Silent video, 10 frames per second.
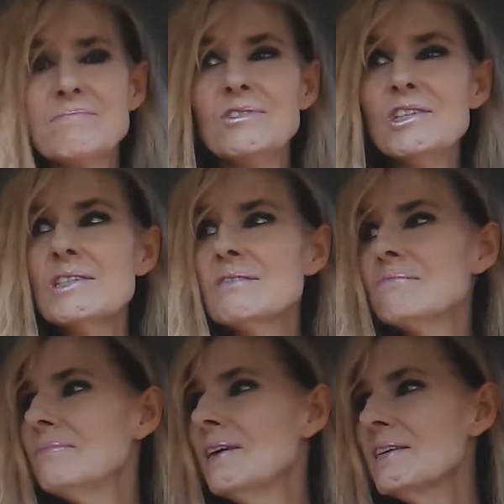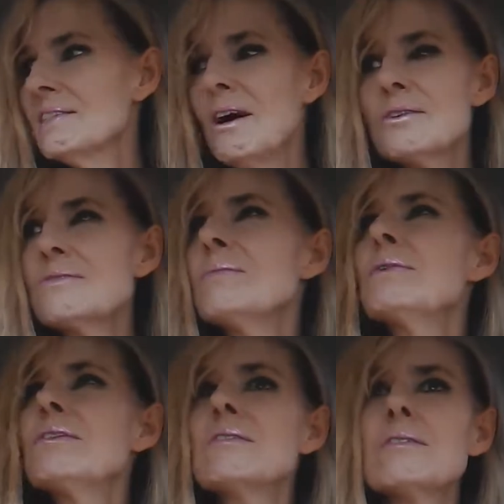Just exhaust from
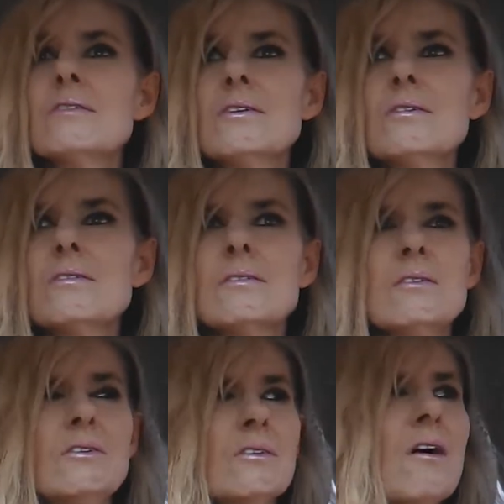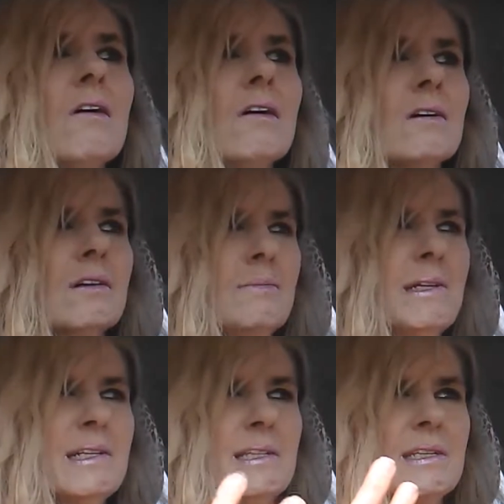your car. I
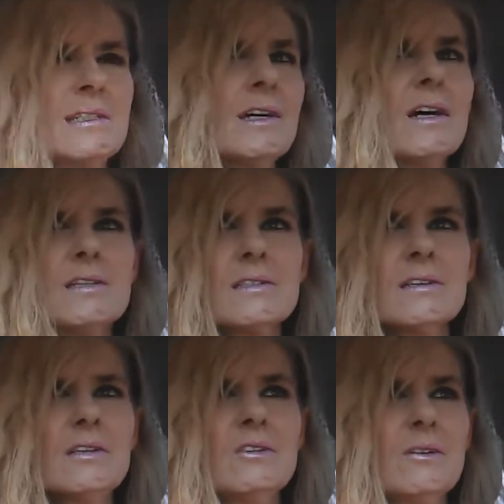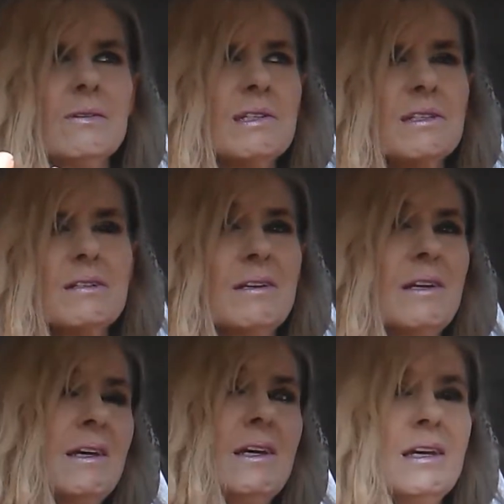mean, it's toxic. You know, it's
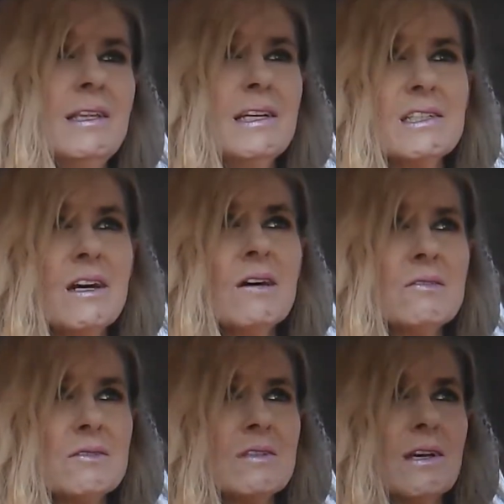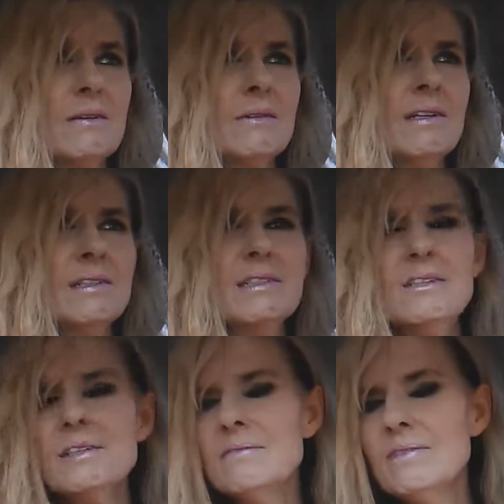the exhaust
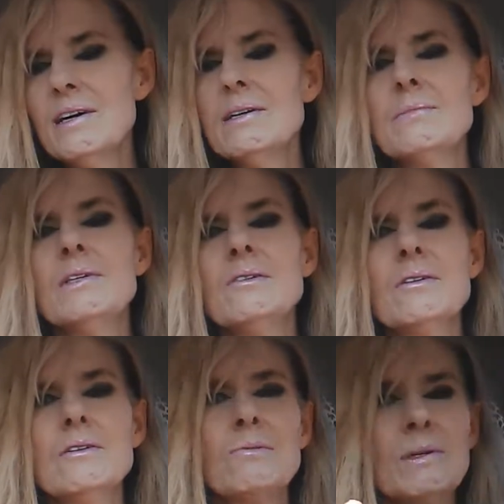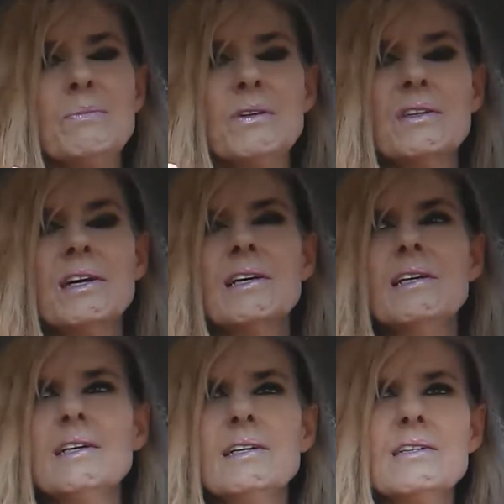into the environment. You know, we breathe that
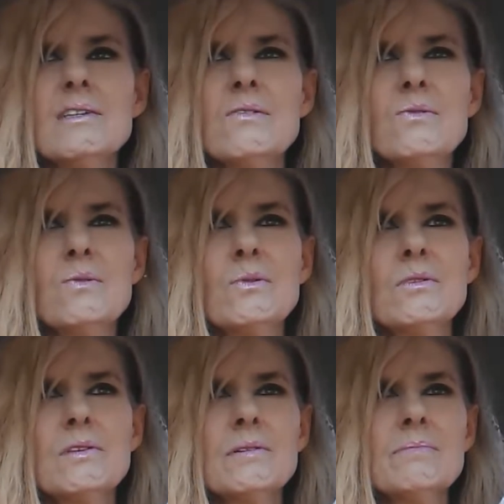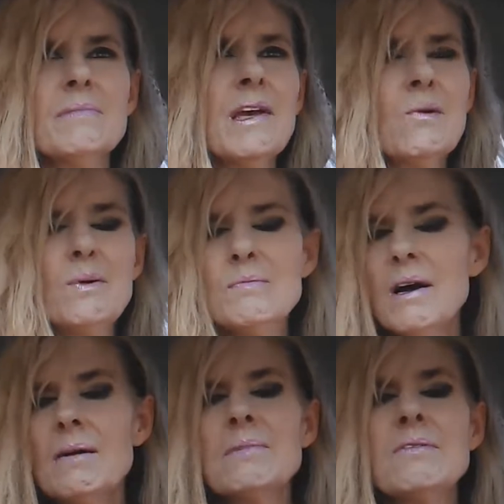in and so forth. And we
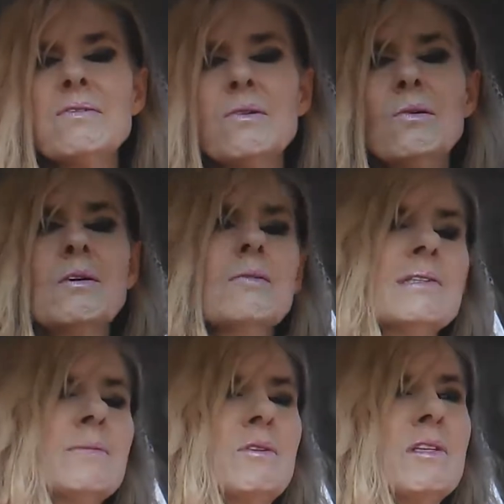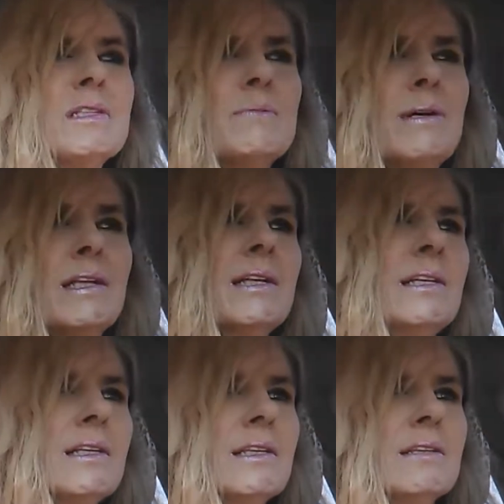mop the floor with some good
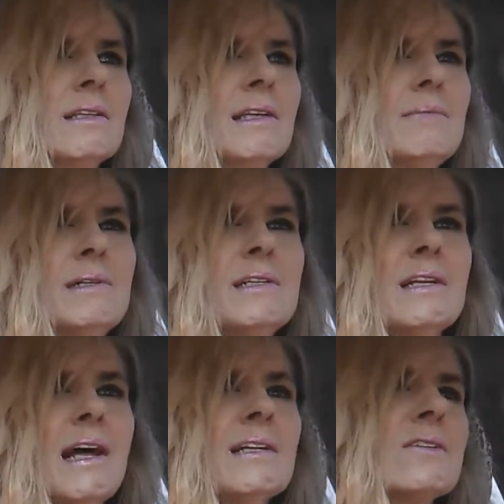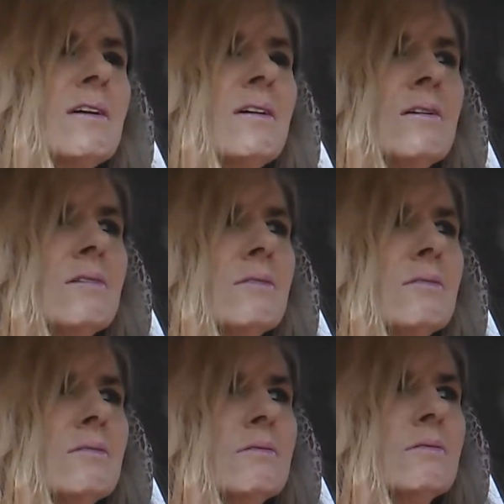smelling lemon
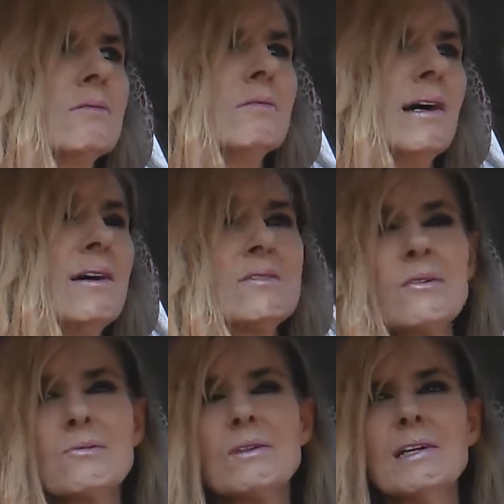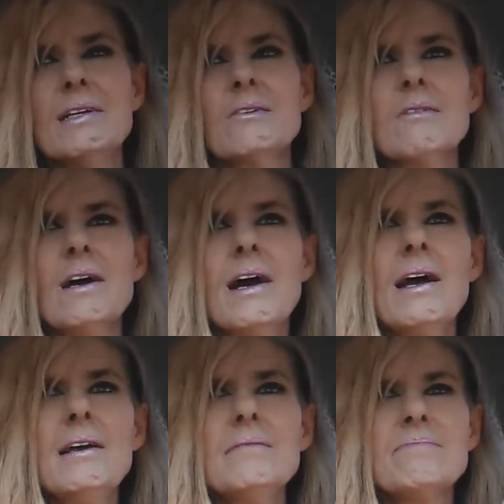Lysol household cleaner,
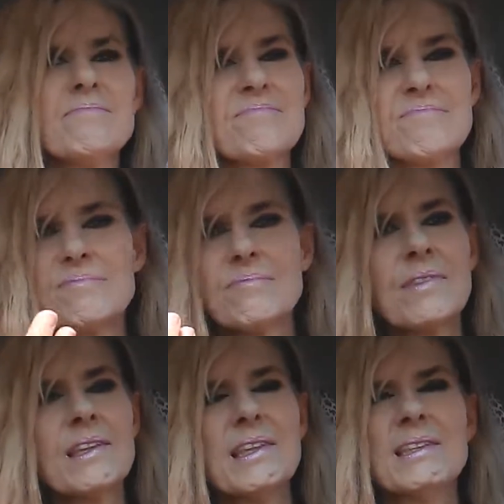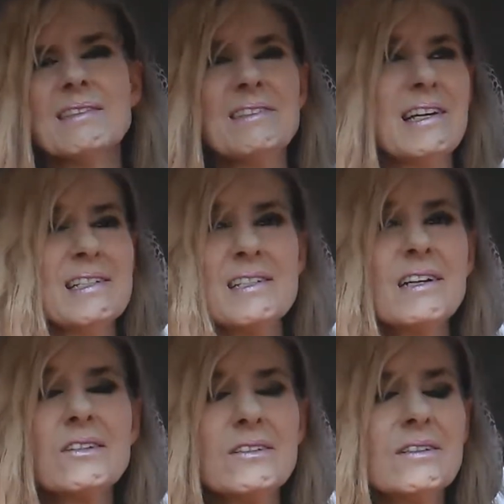right? That's
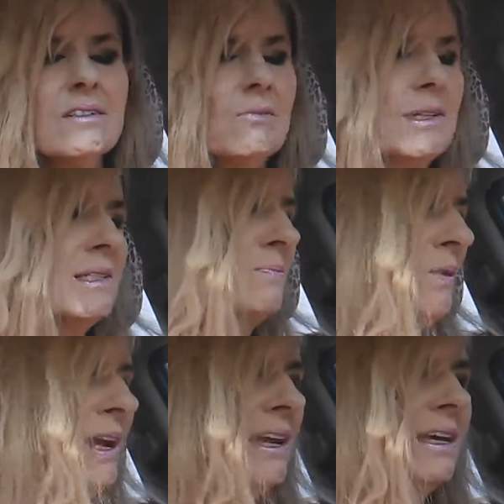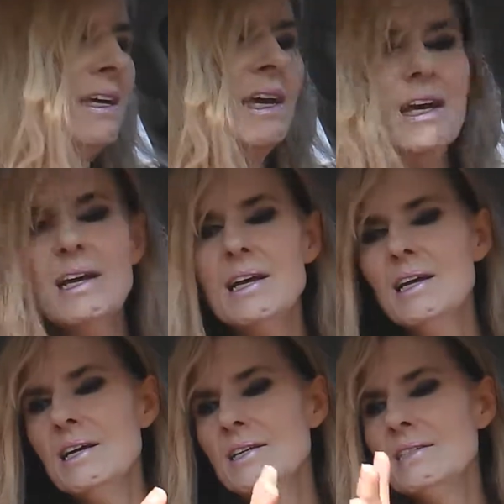not good. We spray
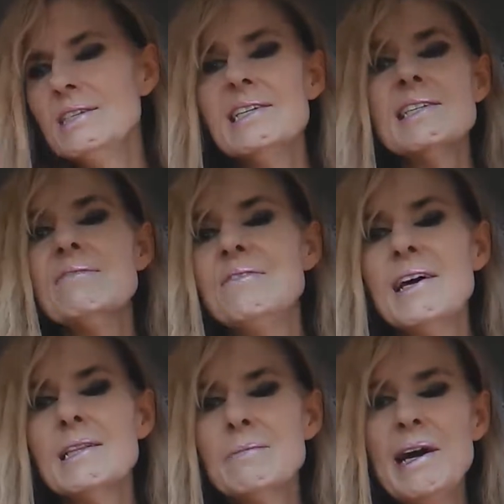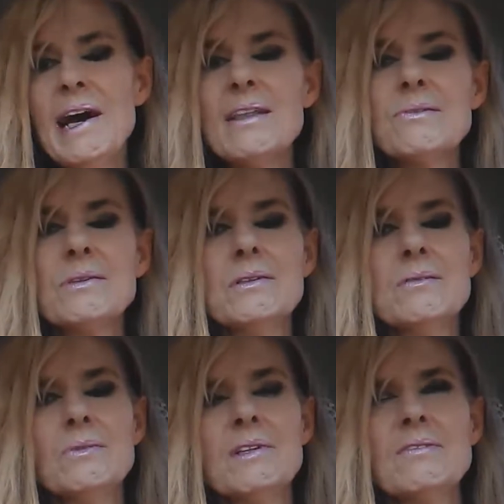to disinfect the
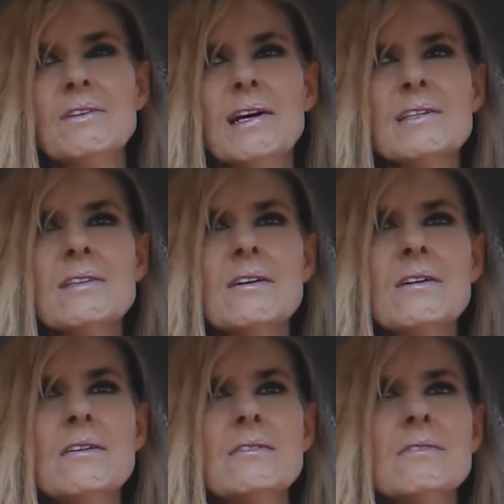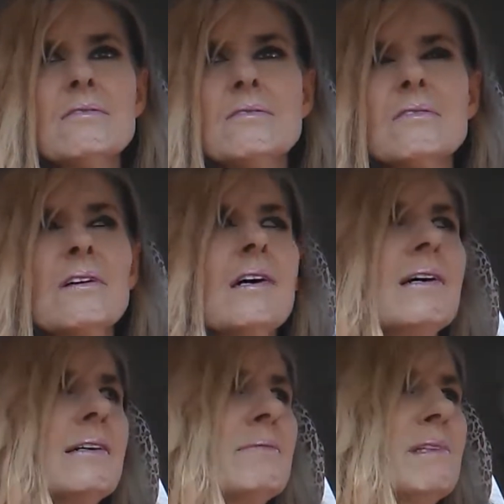bathroom with Lysol
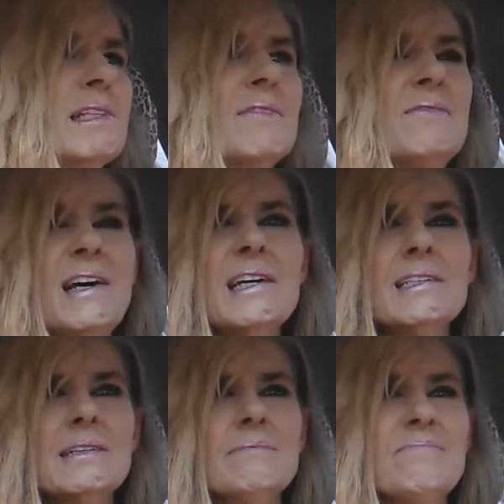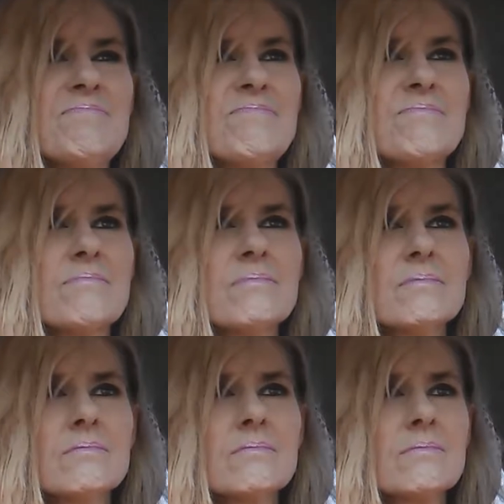disinfectant.
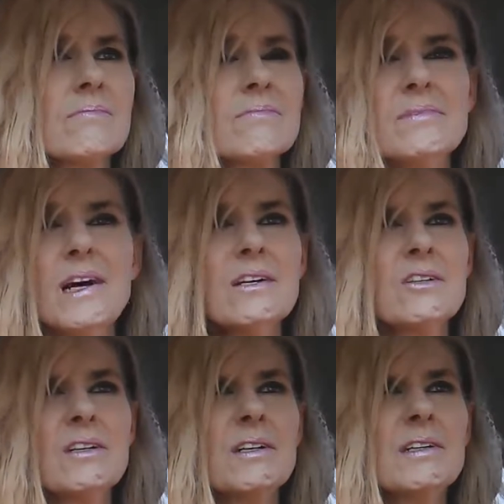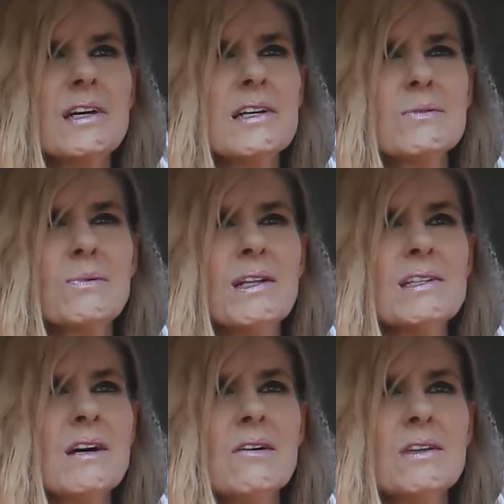Not good. As well
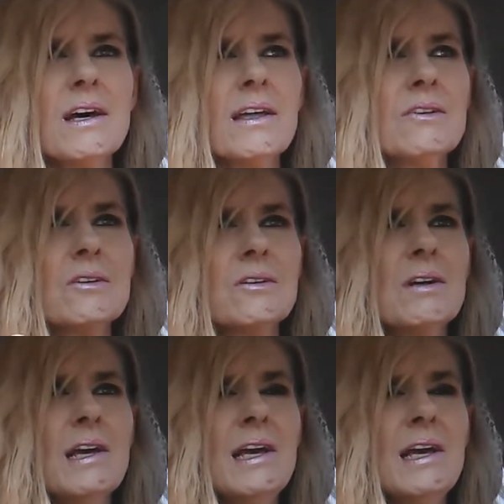as all the other